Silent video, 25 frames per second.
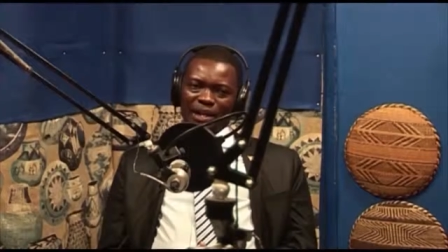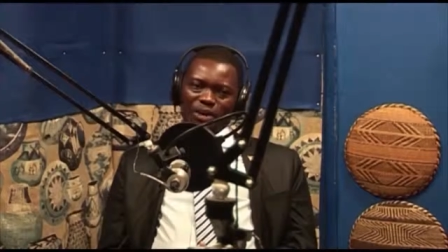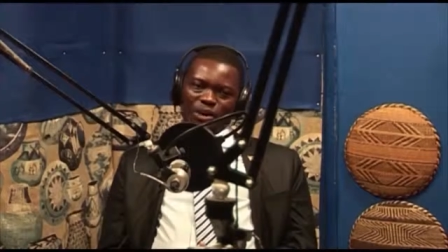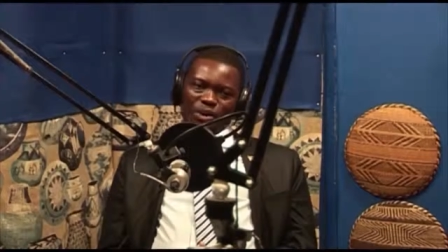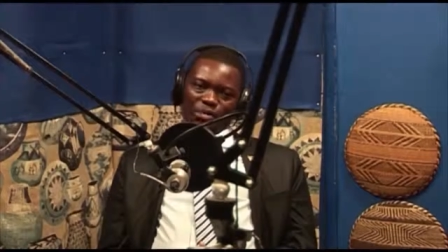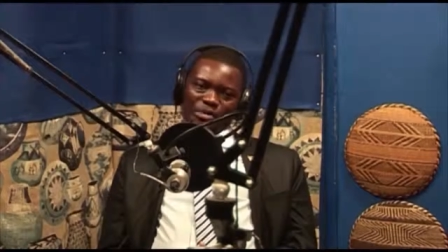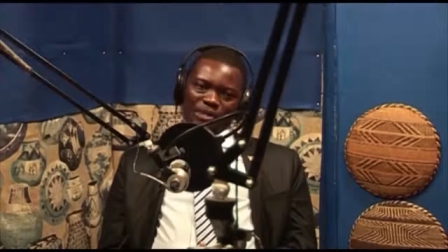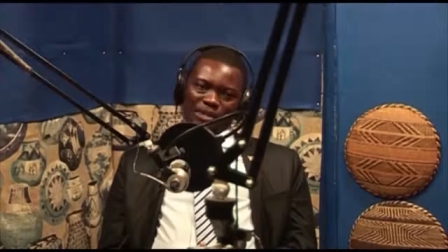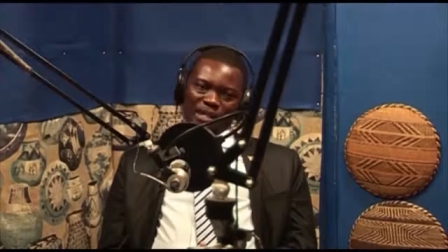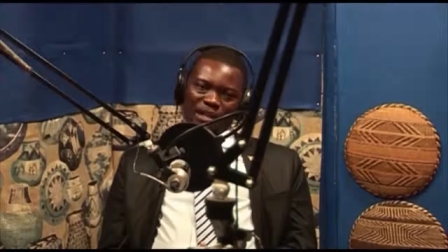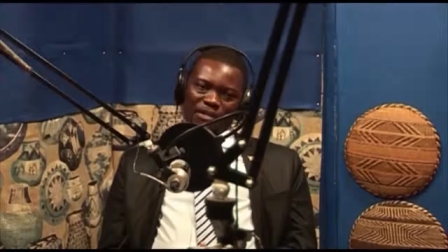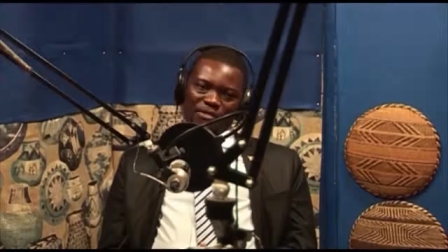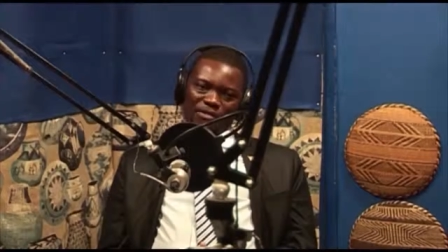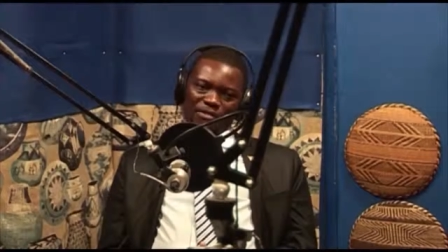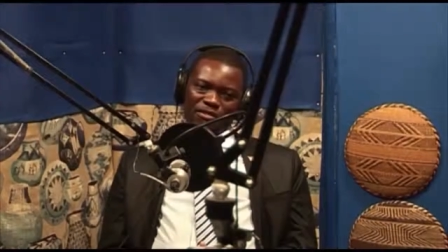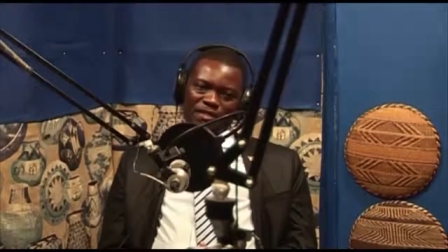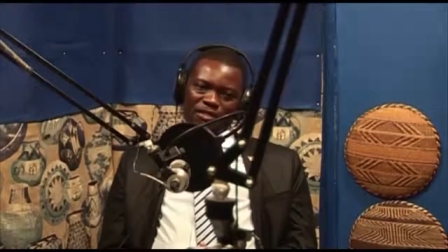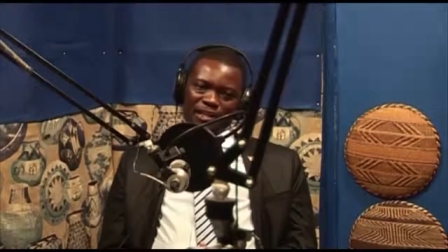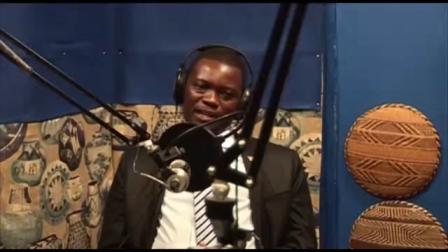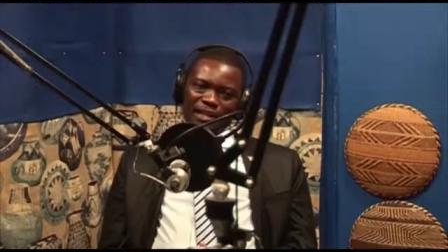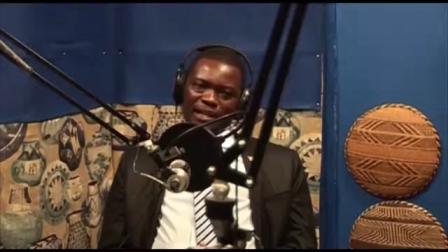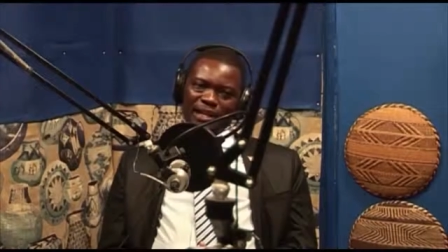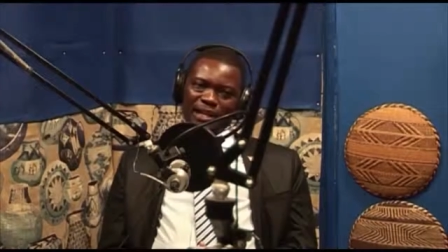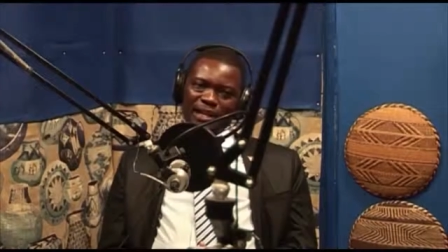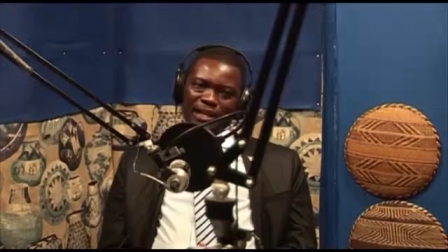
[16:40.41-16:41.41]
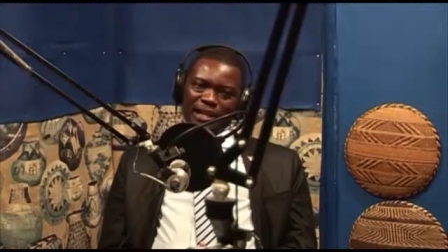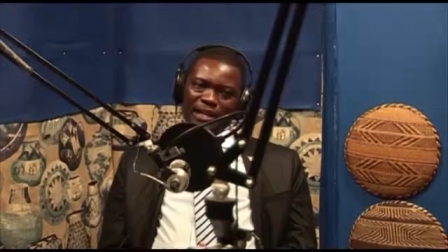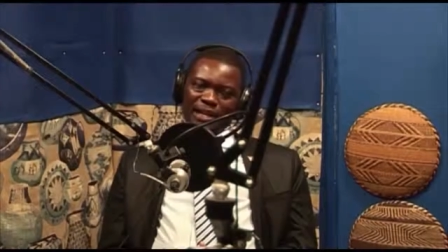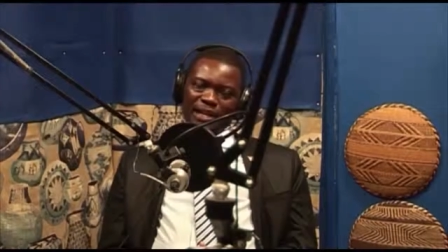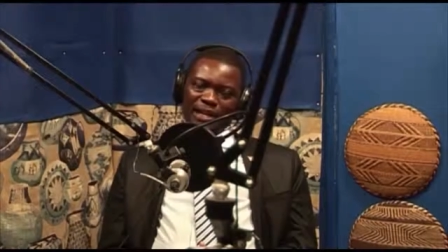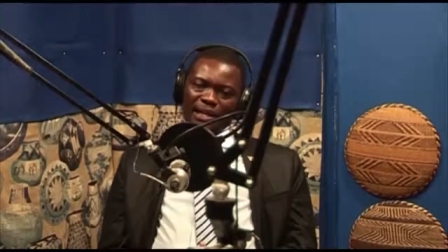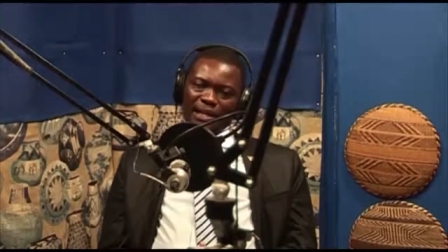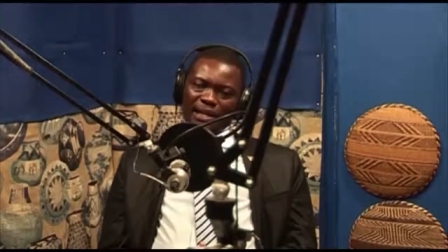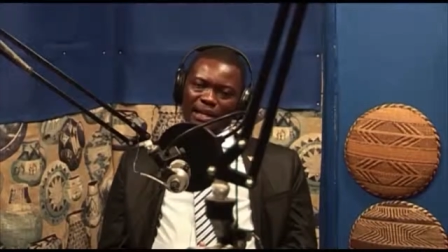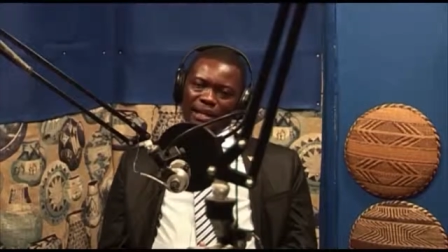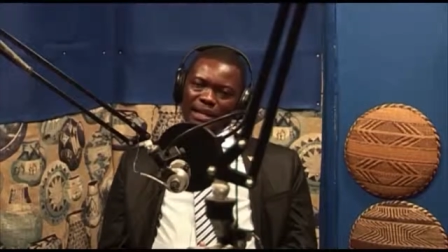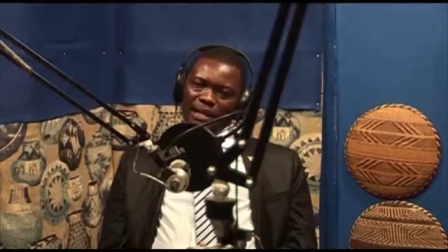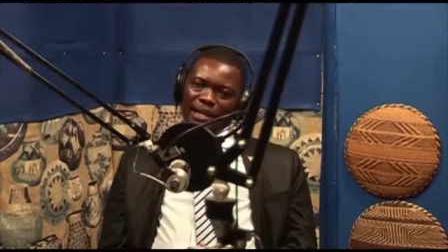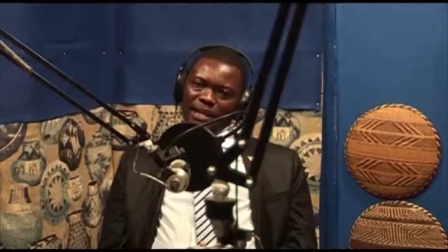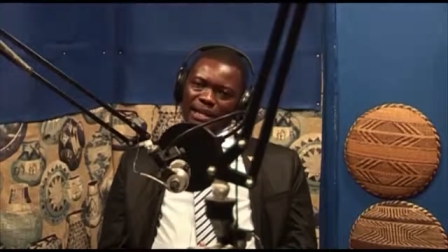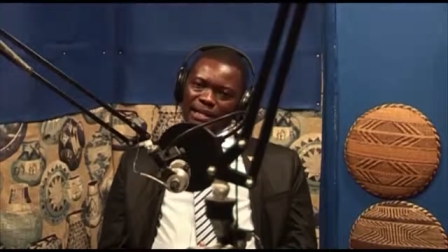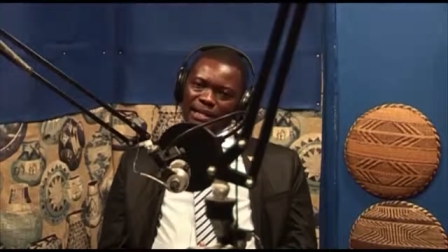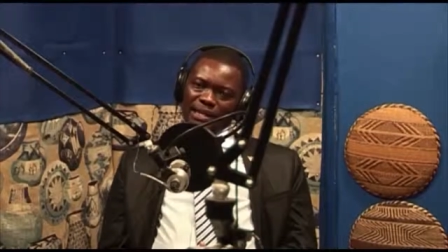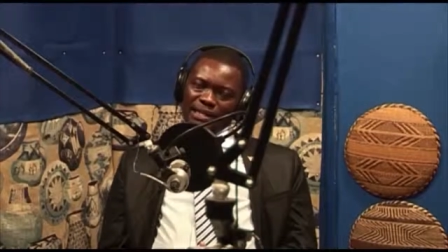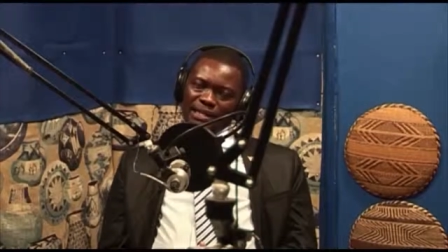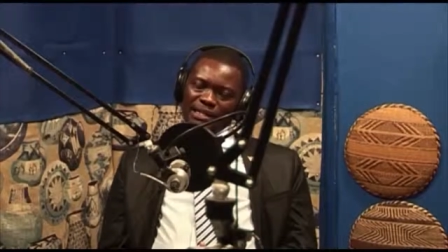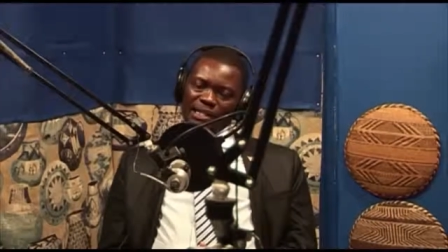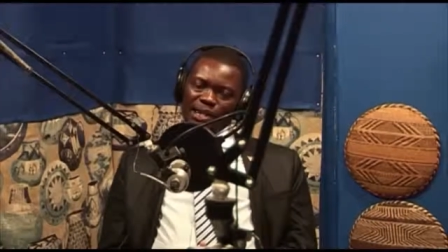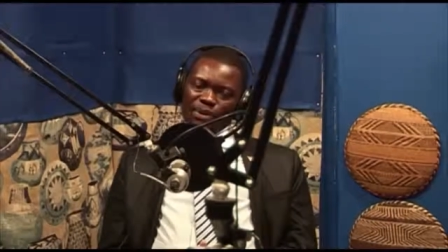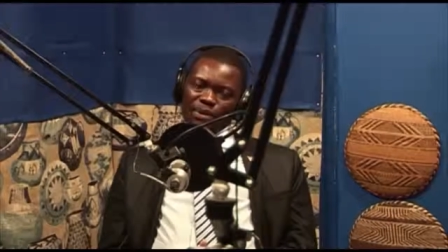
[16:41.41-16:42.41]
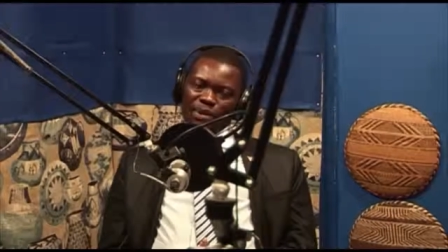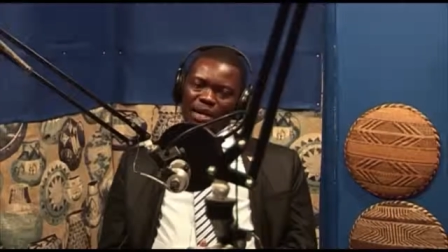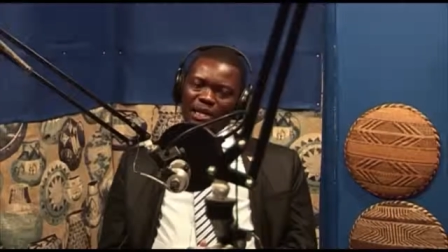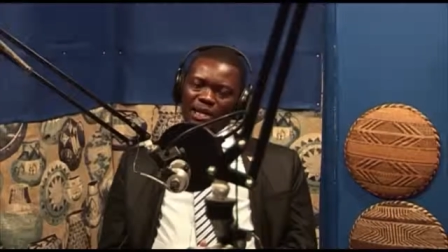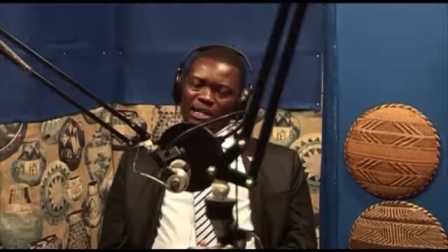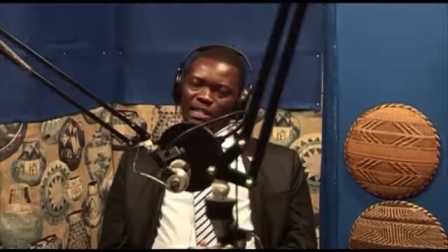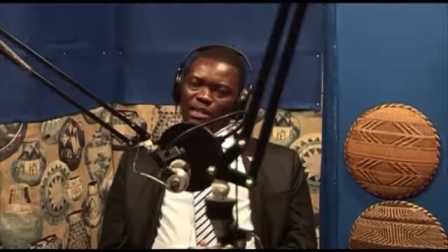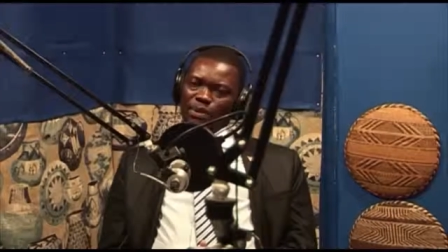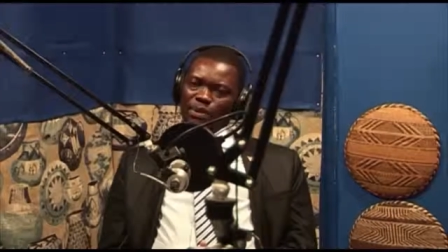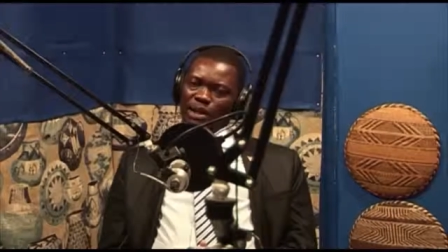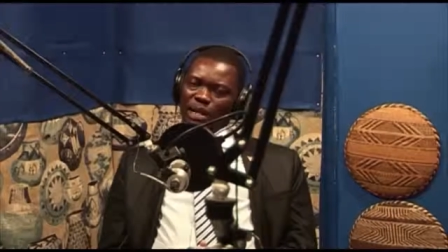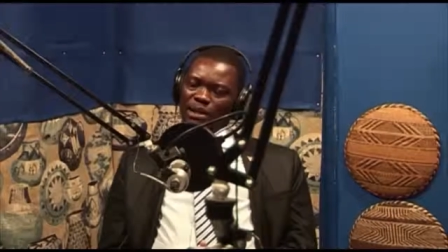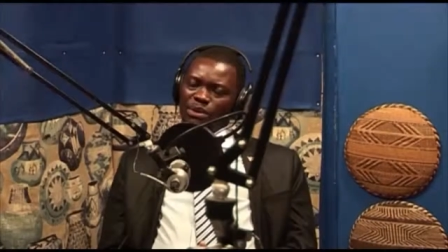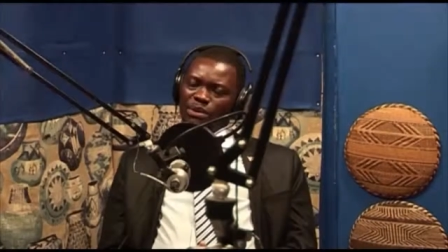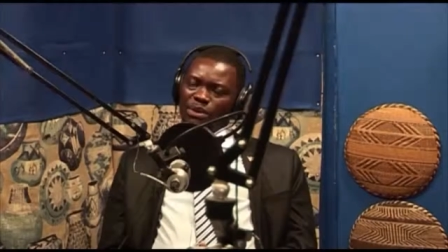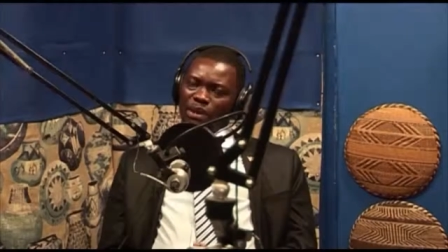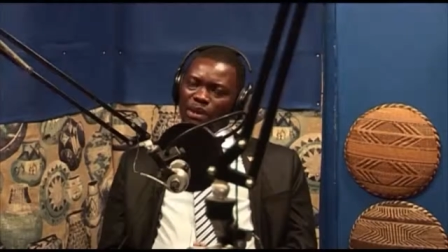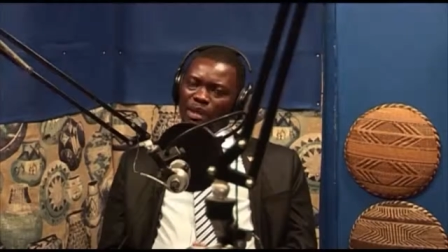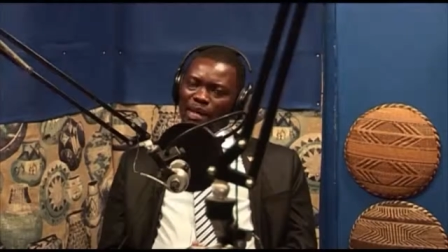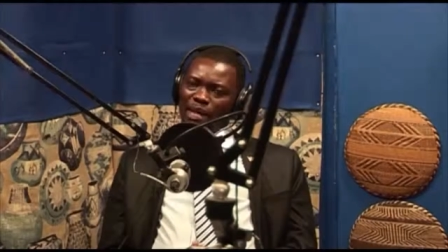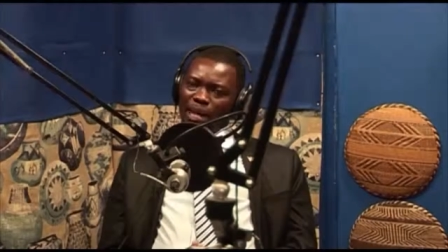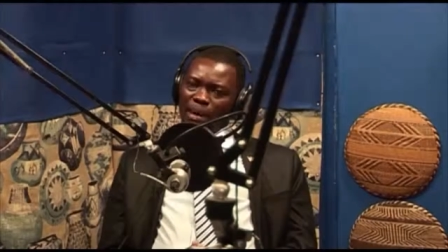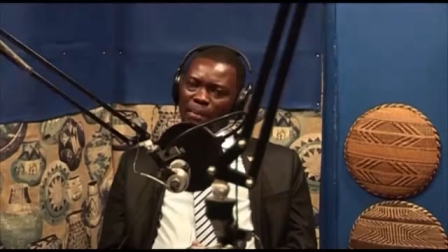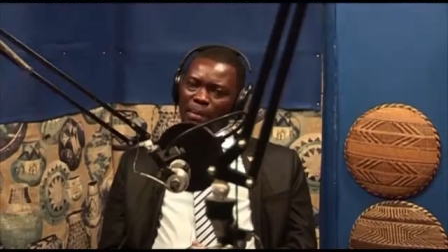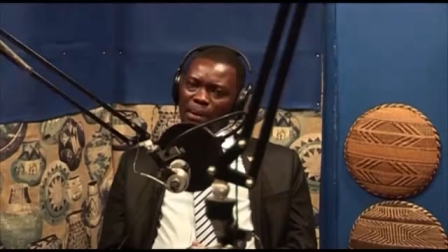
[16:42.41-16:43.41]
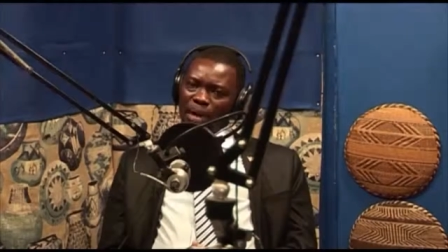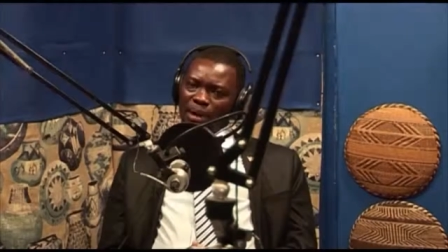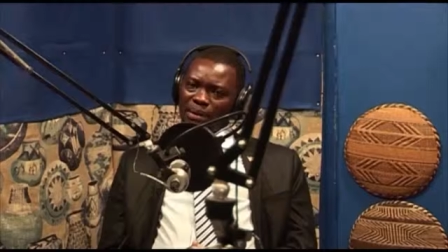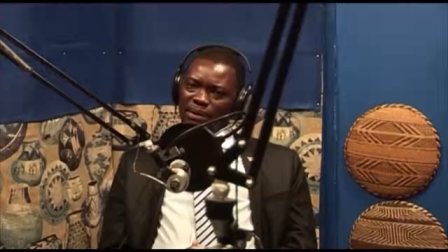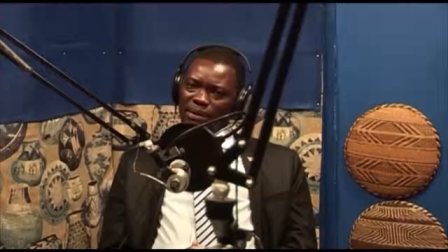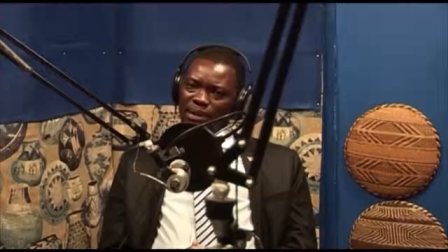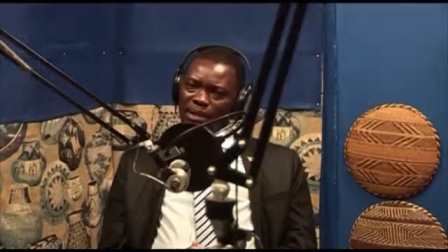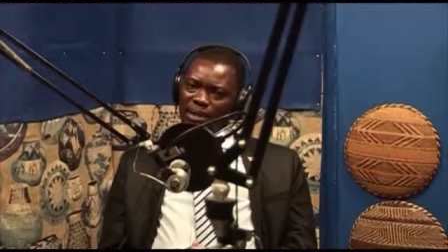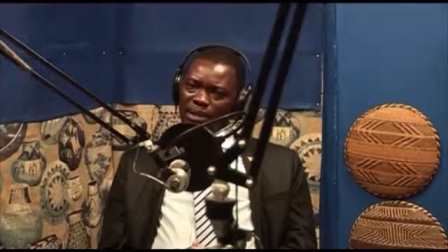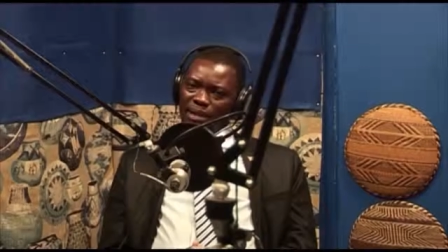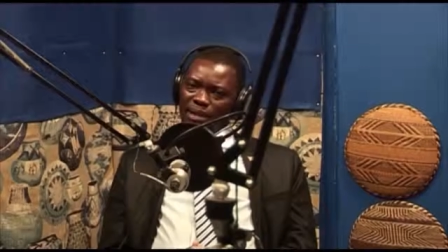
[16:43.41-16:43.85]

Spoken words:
observe this equality we are talking about.